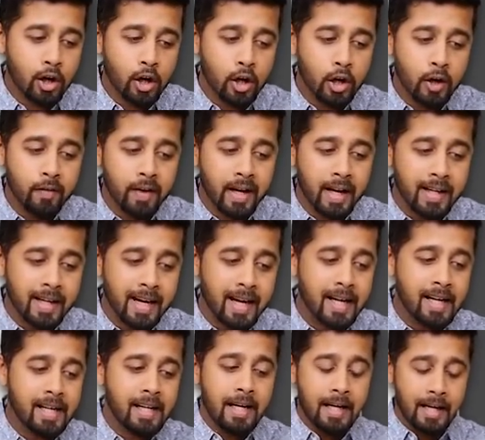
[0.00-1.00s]
Auto dividend
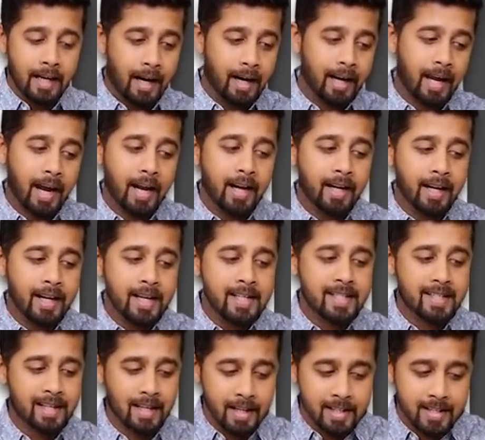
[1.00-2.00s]
yield, again, it
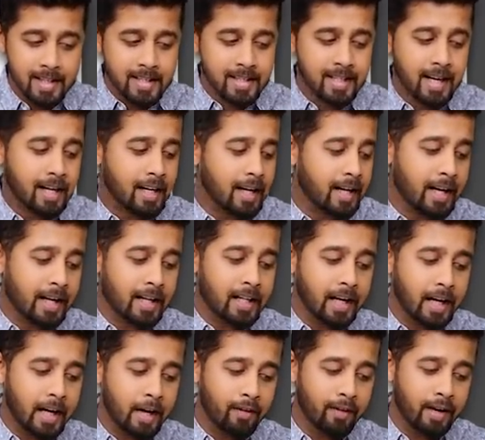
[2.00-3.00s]
has consistently
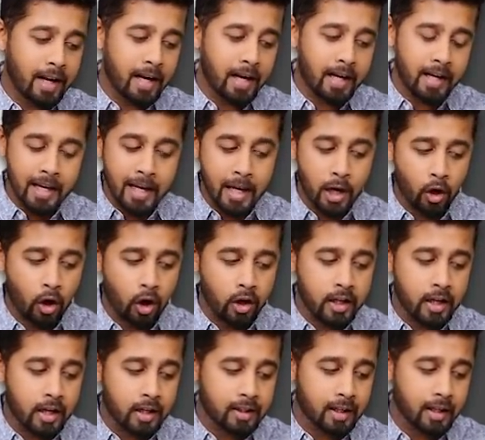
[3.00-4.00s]
declared dividend year
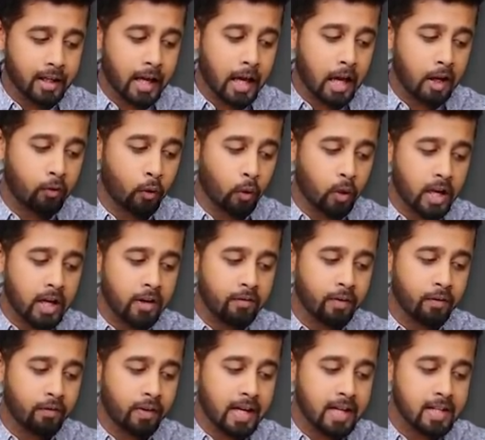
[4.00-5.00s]
on year, 13, 14,
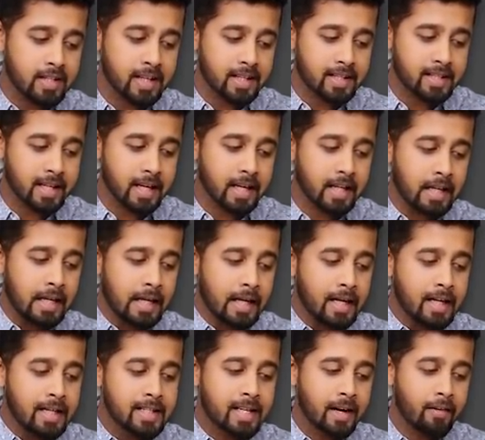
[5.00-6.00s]
15, 16,
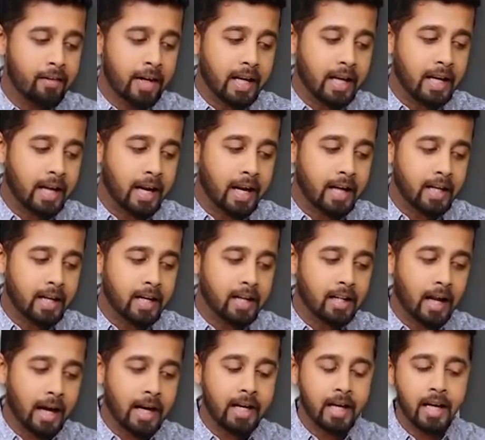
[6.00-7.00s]
17,
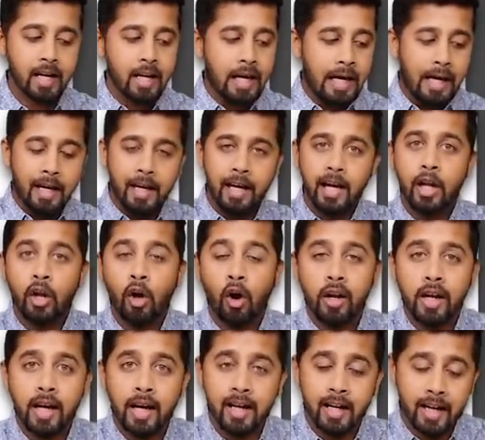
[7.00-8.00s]
18, 19. Year
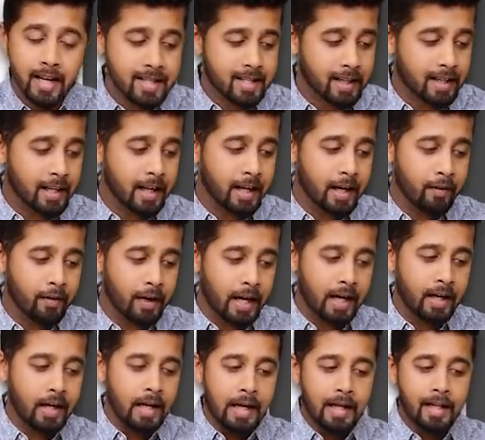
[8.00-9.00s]
on year, it has declared
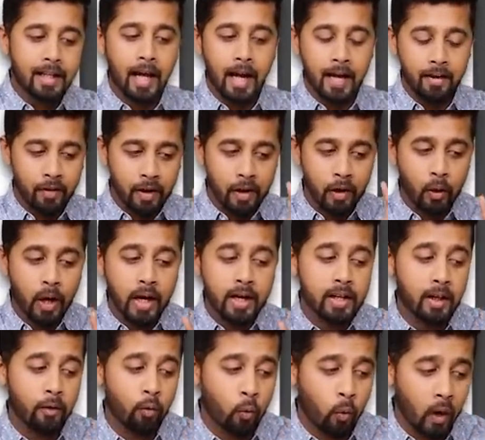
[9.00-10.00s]
dividend. Now, and we look
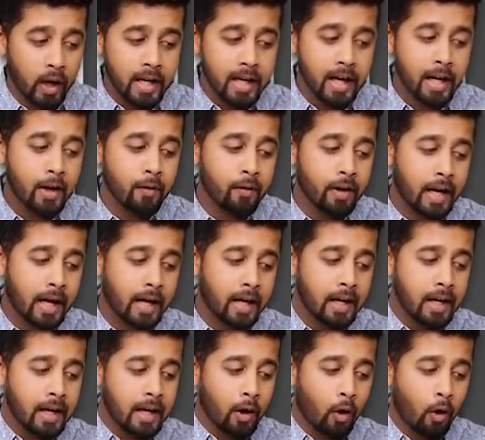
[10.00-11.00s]
at the 1 year
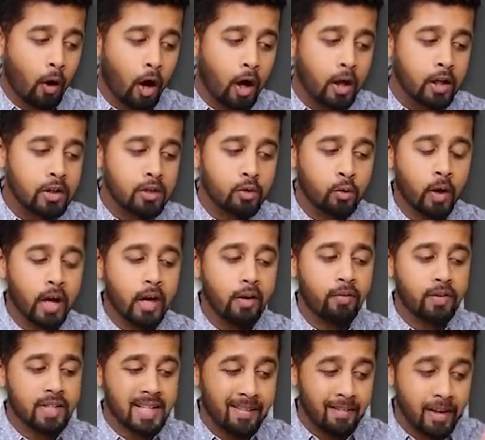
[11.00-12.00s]
dividend. On
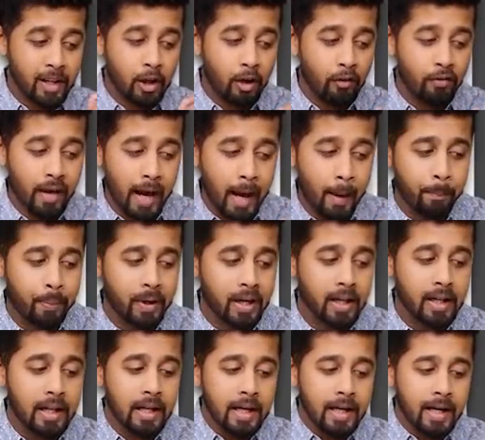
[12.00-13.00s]
27th of
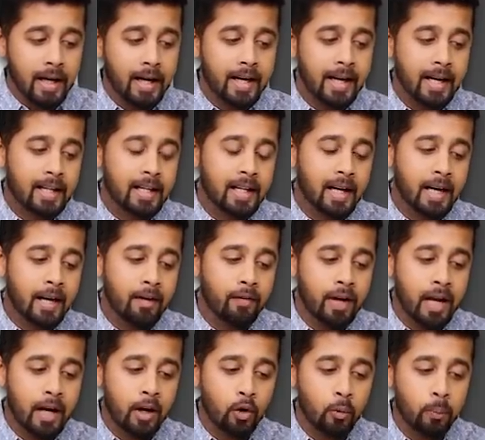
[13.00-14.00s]
April, it declared
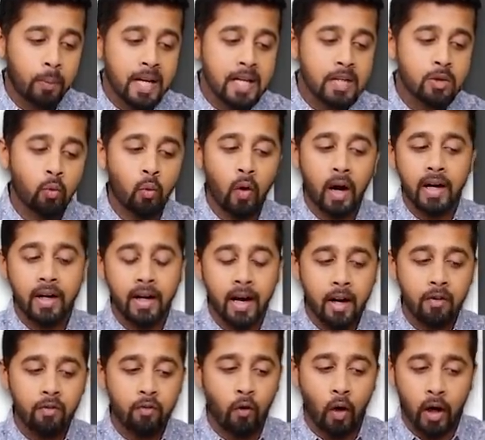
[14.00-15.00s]
dividend rupees
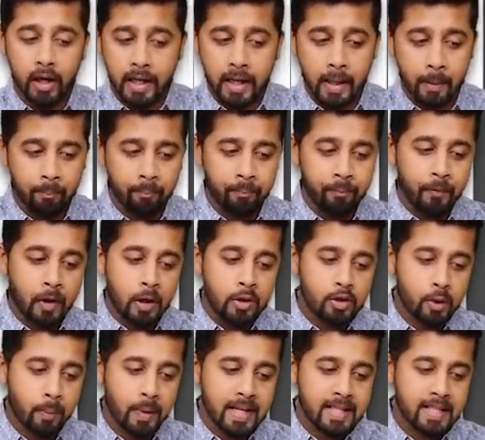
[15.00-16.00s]
140.
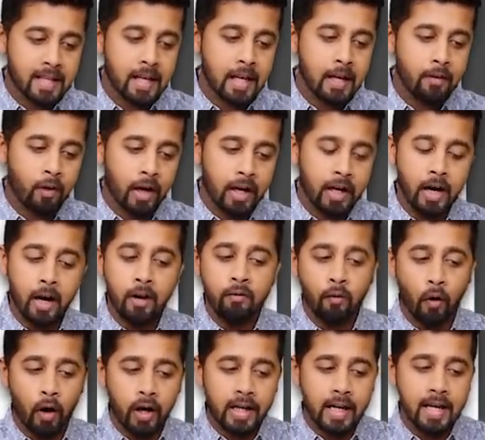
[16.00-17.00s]
So basically,
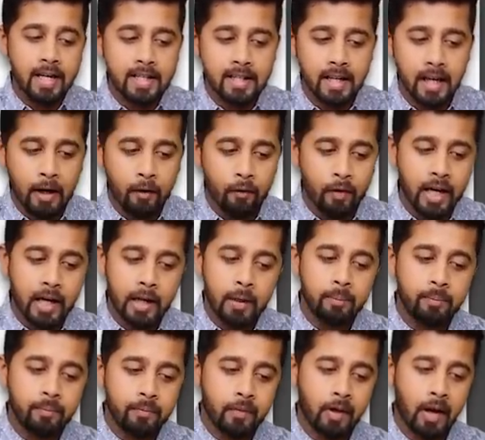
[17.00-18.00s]
140 is the
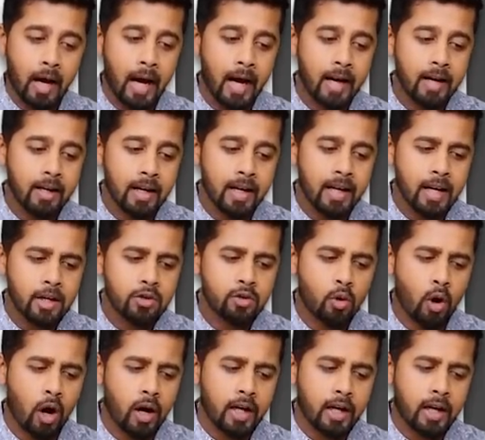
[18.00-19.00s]
dividend, and it has
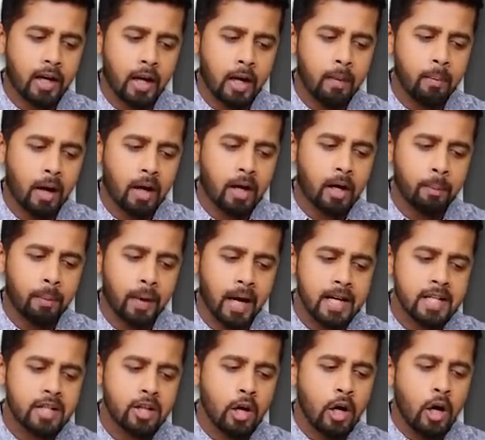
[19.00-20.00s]
got a current market
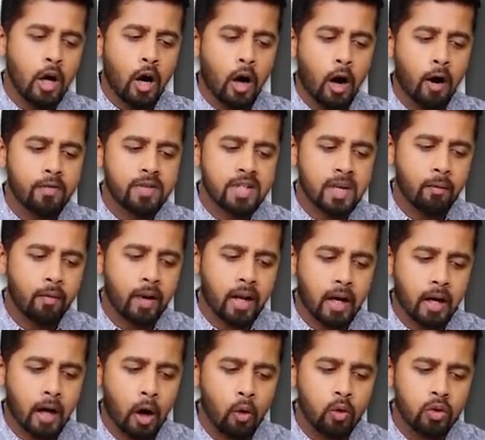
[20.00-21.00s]
price of
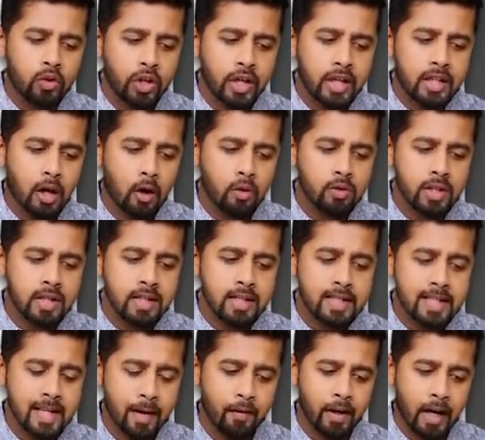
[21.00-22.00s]
somewhere around
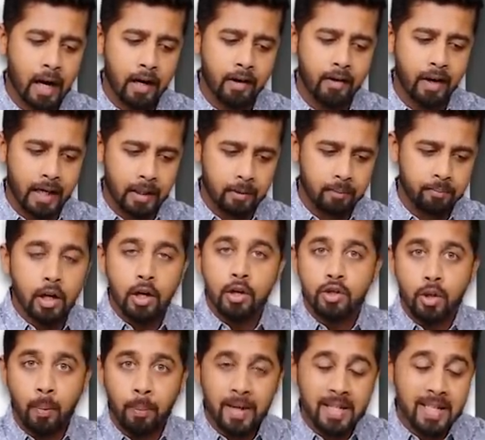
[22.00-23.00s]
3,700.
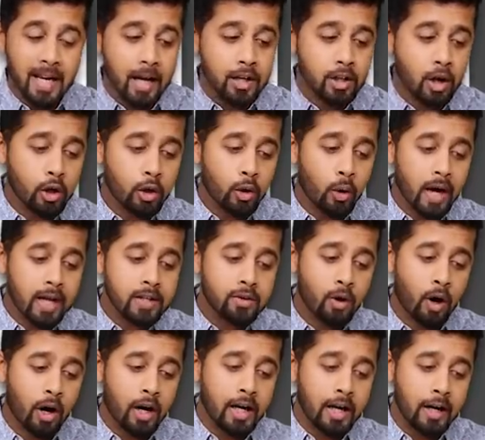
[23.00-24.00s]
So Bajaj Auto has
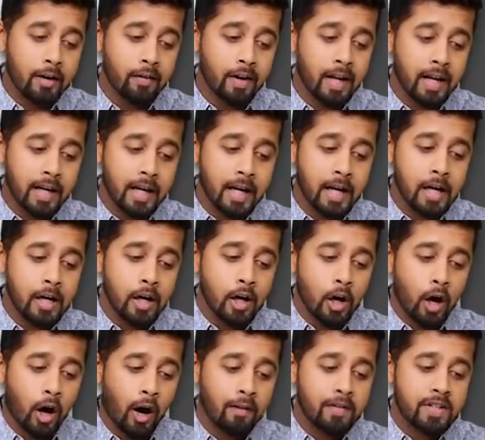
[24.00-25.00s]
got a dividend yield
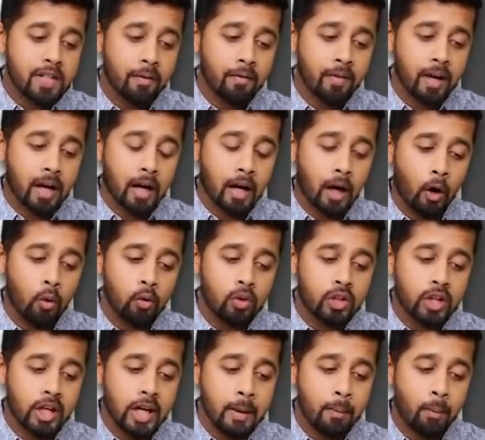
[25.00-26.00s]
of somewhere
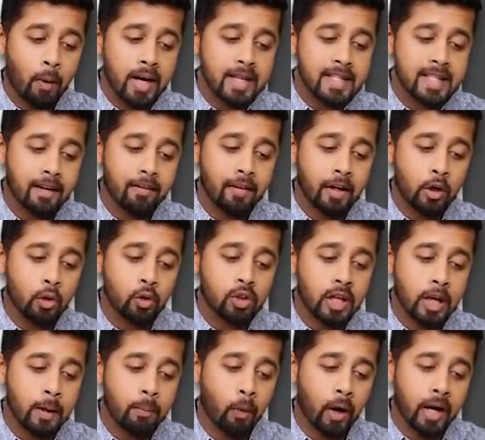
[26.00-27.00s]
around 3.7 to
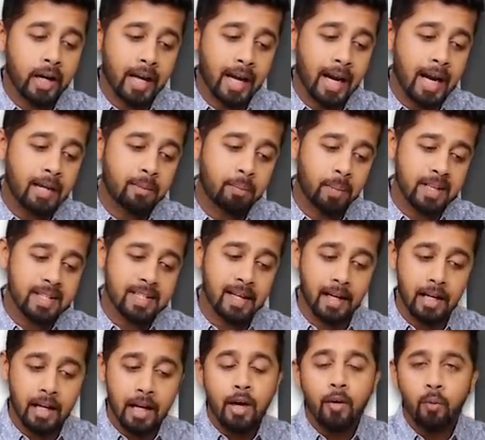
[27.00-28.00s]

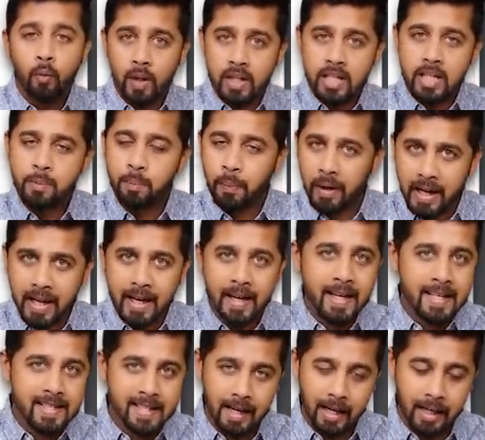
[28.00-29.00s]
3.8%, which is pretty
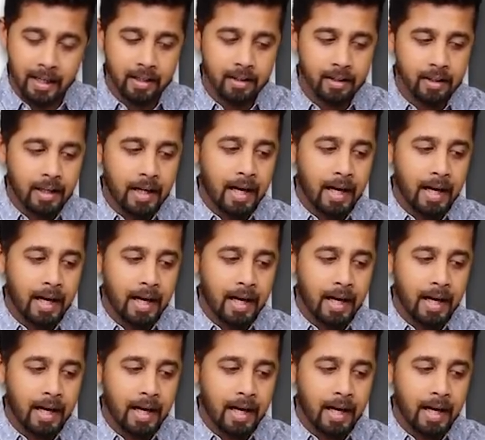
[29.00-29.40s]
decent.